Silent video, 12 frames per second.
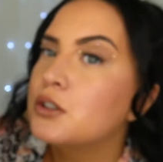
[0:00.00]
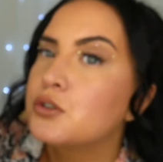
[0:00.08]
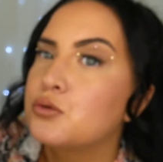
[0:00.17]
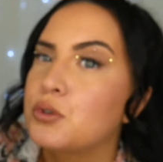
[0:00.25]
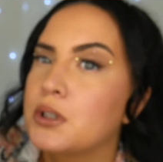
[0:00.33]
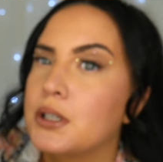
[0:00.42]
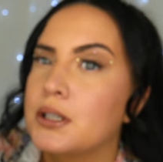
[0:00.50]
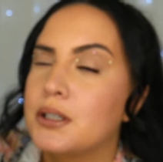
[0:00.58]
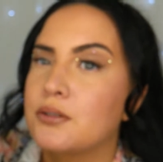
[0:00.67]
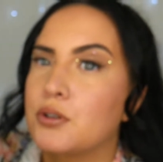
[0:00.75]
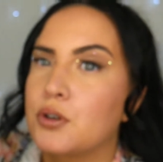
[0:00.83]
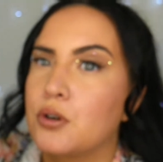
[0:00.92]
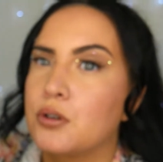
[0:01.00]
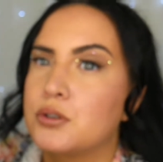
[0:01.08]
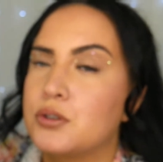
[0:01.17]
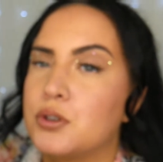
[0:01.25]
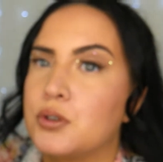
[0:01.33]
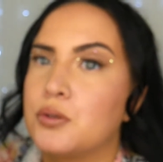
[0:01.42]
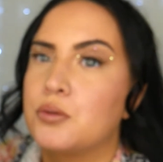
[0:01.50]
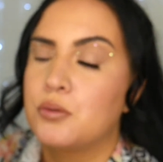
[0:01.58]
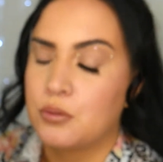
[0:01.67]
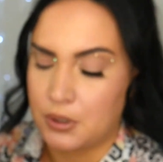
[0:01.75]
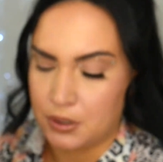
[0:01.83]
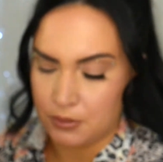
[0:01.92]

is really difficult to work